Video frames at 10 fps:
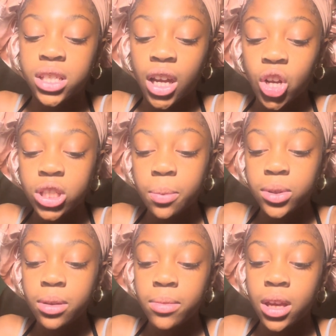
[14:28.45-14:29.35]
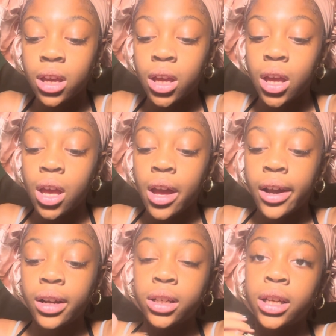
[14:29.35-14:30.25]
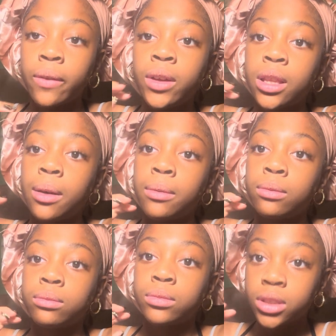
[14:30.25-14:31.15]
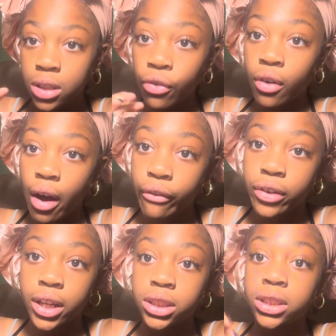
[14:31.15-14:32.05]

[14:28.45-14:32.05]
Like, you're supposed to be giving them self-confidence,